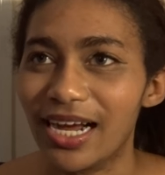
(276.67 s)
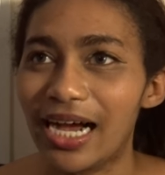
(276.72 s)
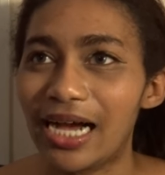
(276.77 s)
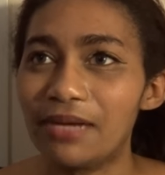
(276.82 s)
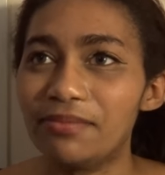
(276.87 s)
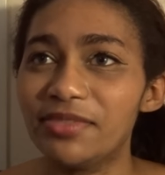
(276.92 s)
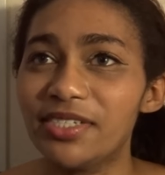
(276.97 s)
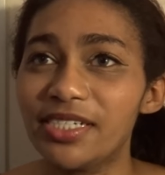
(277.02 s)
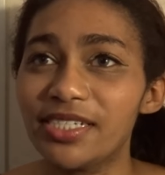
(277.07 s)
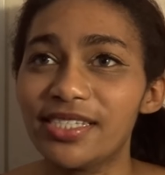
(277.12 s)

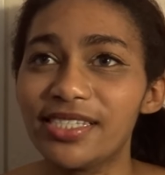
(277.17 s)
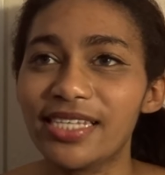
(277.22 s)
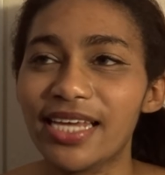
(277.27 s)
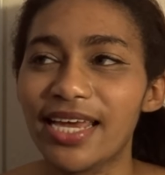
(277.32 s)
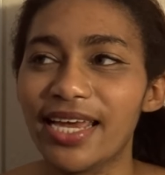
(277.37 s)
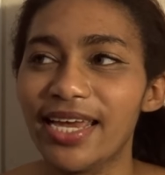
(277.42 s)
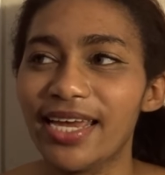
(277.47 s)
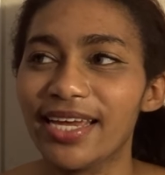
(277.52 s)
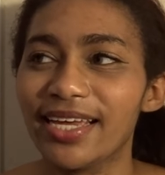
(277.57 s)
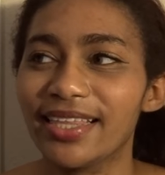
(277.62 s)
I'm just
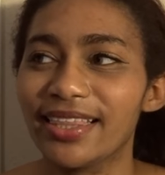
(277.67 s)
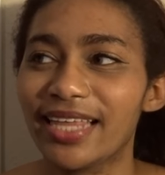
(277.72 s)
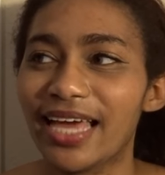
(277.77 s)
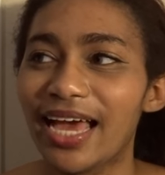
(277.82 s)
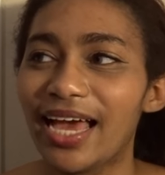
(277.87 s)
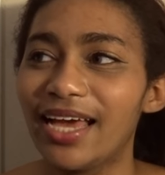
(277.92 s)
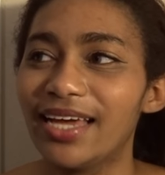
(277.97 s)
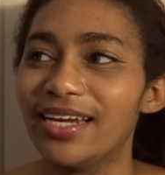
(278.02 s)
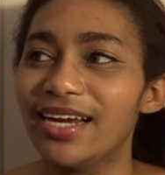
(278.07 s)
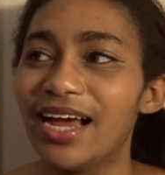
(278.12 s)
saying
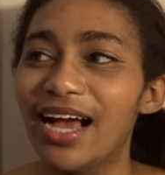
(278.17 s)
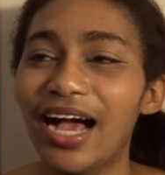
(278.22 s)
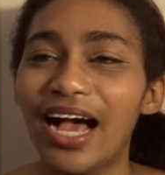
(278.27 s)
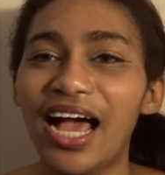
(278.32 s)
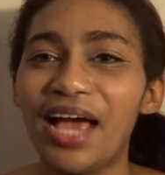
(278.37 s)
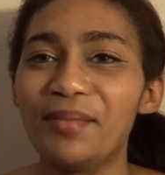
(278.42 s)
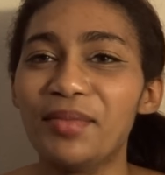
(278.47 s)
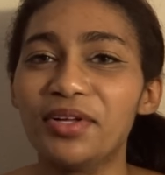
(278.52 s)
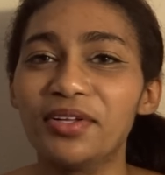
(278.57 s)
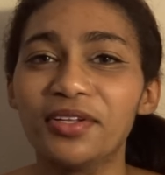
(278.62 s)
that
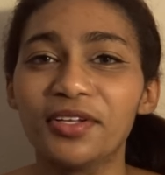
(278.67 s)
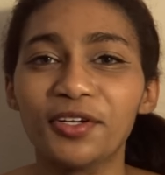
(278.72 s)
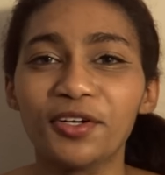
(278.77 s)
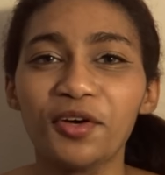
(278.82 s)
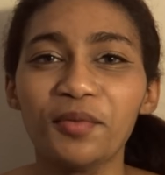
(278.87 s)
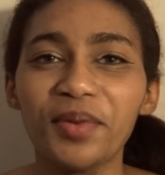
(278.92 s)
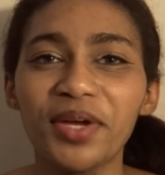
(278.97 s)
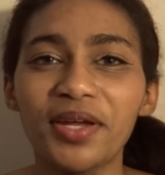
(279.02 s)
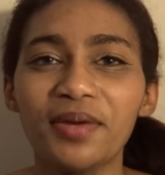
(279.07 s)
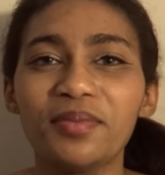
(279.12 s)
I'm a
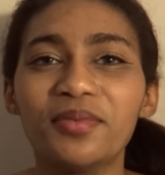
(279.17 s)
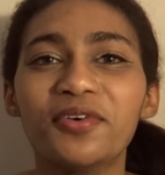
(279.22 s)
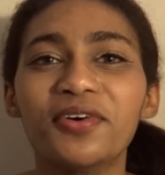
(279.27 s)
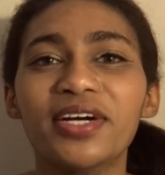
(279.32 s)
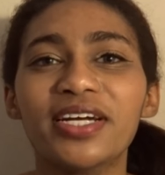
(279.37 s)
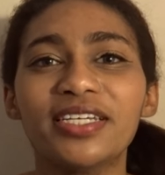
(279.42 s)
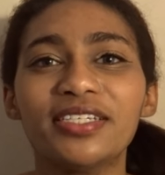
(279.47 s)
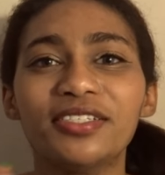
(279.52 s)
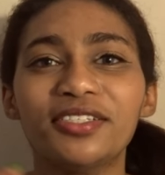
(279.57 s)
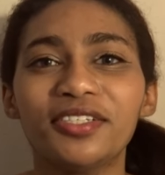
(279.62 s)
little bit
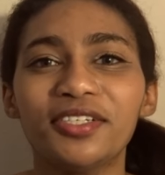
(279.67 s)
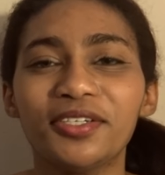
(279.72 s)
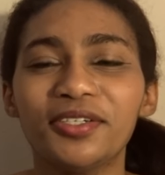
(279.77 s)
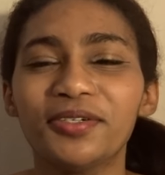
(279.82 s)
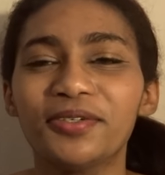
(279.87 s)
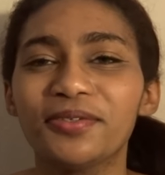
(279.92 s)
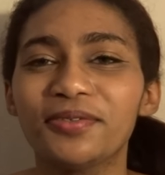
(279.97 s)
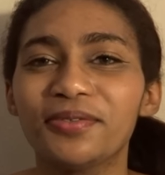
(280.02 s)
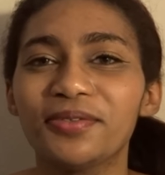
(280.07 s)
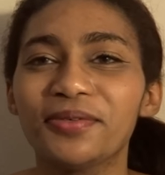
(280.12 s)
more in
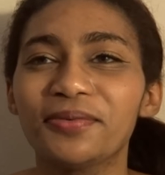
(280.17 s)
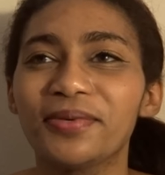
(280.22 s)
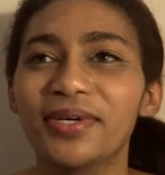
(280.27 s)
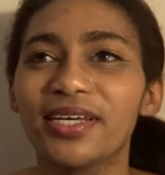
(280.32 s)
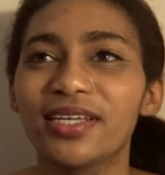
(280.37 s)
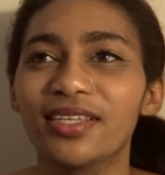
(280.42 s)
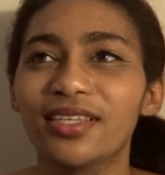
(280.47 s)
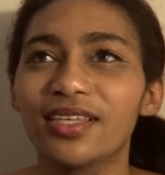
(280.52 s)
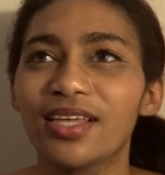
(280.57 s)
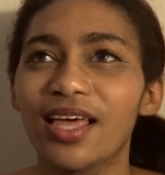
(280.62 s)
tuned
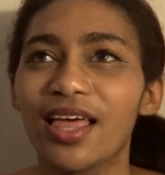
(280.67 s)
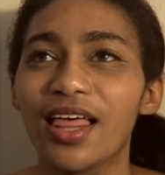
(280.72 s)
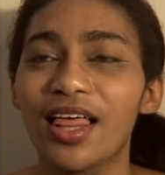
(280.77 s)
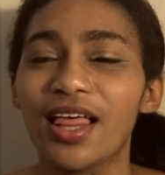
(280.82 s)
with